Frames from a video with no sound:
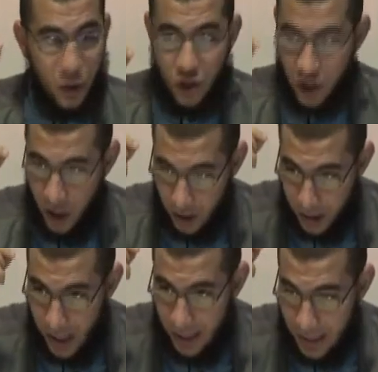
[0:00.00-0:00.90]
which
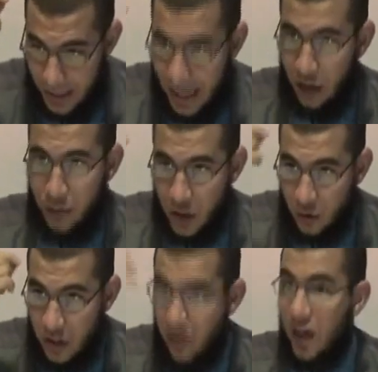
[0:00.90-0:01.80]
Allah had allowed
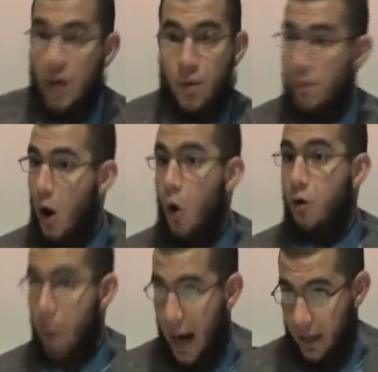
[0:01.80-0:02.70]
me to develop in my
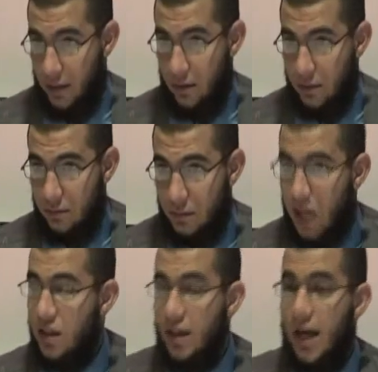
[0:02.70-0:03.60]
own mind.
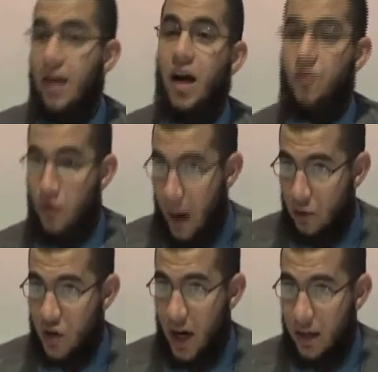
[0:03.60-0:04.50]
Nothing that I got from
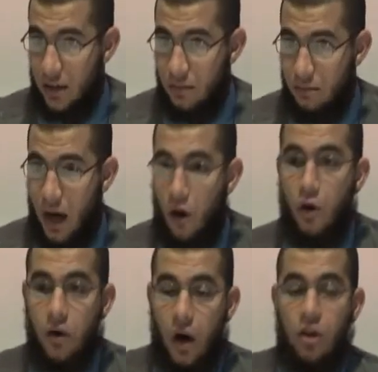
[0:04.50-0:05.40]
outside. My
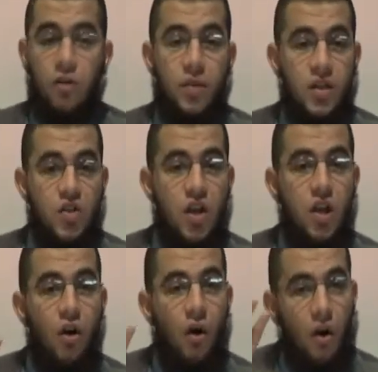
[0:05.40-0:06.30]
own
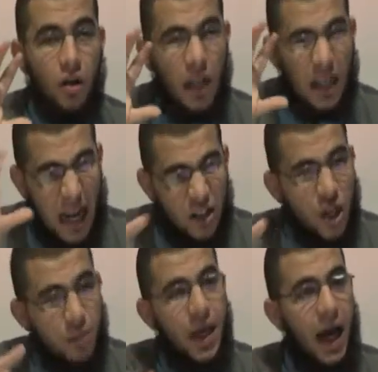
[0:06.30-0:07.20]
arguments on the
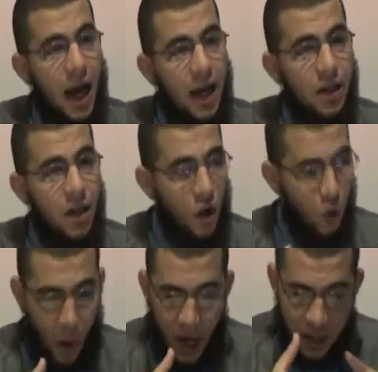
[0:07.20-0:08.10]
logic behind
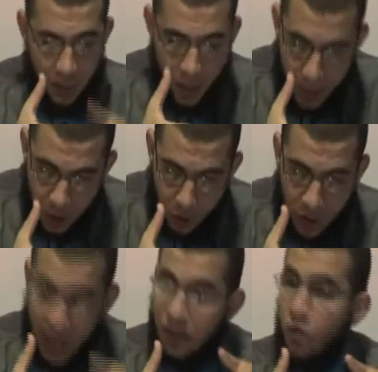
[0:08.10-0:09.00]
why the
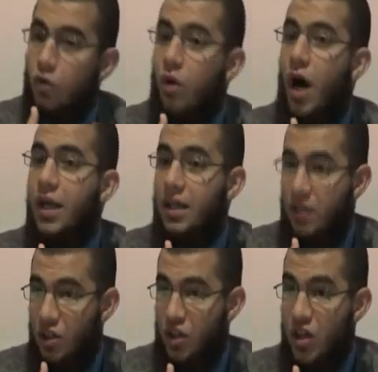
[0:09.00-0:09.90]
biblical and the
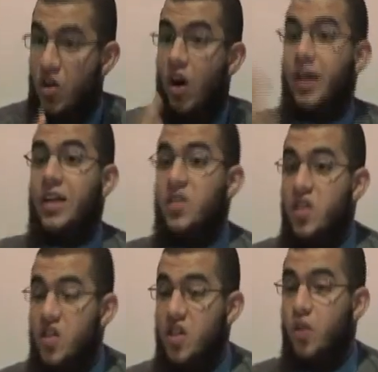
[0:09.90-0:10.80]
Quranic teachings are
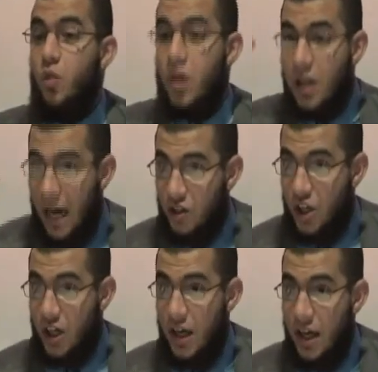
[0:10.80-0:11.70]
consistent with
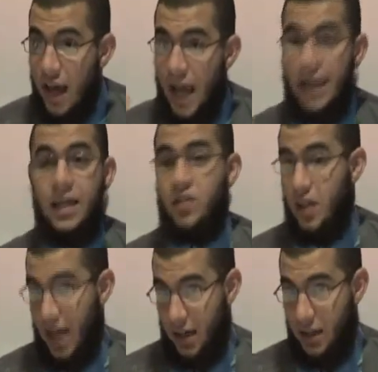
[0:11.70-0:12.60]
logic and
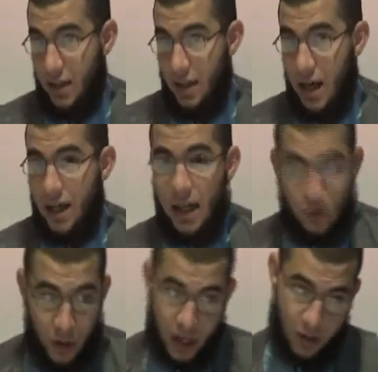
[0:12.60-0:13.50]
intellect. And
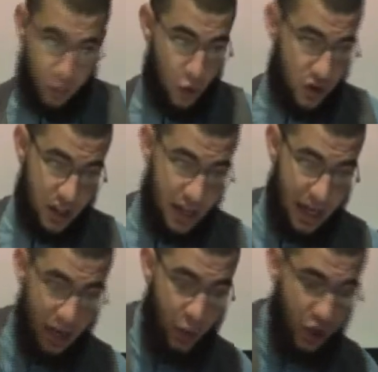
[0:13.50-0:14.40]
they do not oppose it
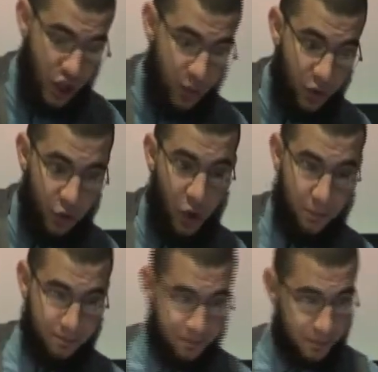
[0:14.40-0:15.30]
in any way, shape or
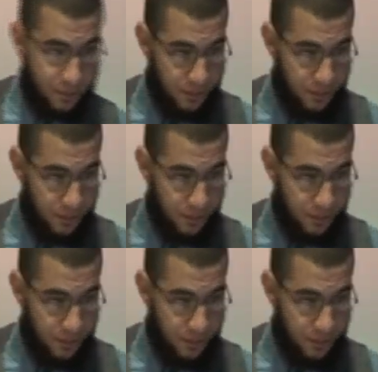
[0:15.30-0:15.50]
form.